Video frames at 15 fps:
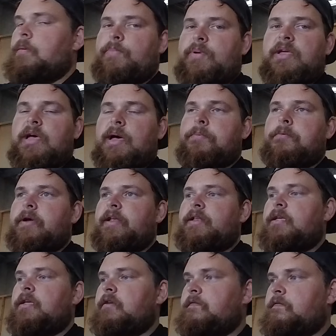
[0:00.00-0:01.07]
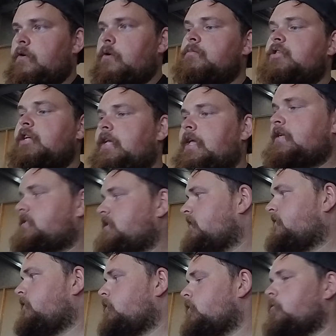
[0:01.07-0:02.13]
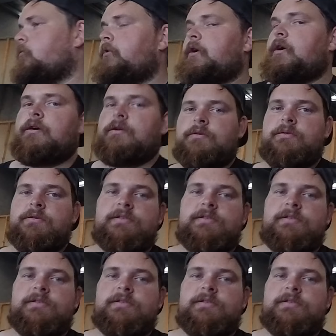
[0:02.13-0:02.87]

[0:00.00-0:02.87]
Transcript: bigger upgrade kit from GK Tech for the rear.